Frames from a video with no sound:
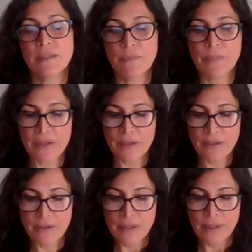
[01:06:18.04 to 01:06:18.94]
But
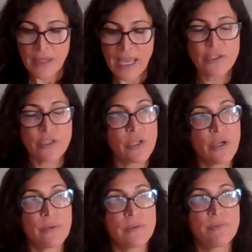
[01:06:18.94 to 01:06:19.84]
actually,
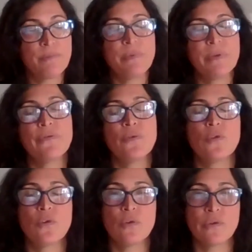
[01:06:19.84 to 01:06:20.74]
no, it was
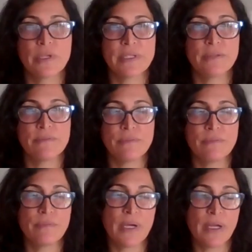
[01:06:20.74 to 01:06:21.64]
before
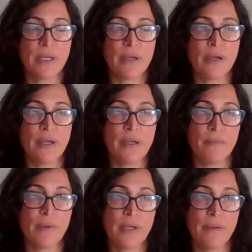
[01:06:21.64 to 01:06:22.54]
I
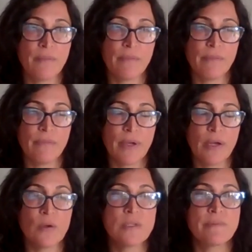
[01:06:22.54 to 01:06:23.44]

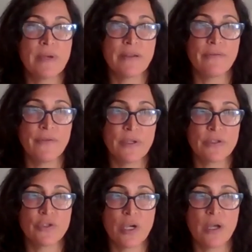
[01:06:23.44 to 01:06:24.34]
lost my
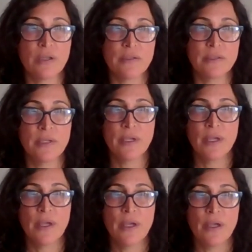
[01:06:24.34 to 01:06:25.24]
first child.
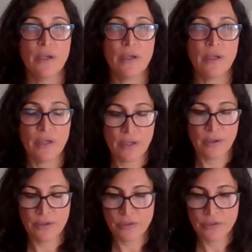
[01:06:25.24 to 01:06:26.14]

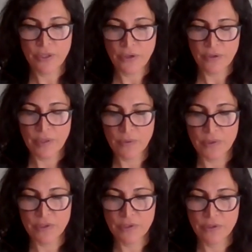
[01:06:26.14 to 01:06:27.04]
So it
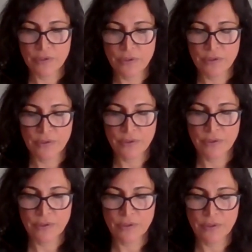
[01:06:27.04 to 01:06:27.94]
was
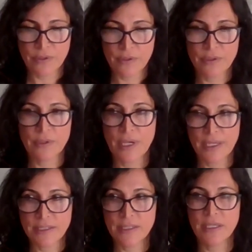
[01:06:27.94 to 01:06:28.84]

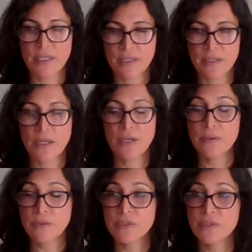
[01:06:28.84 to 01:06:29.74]
19, no,
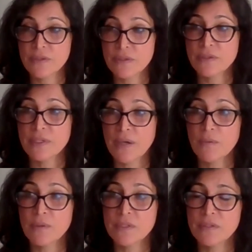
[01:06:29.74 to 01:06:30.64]
it was, yeah, it
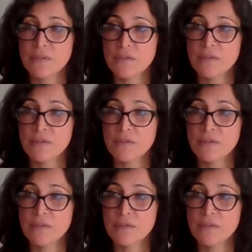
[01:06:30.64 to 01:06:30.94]
was,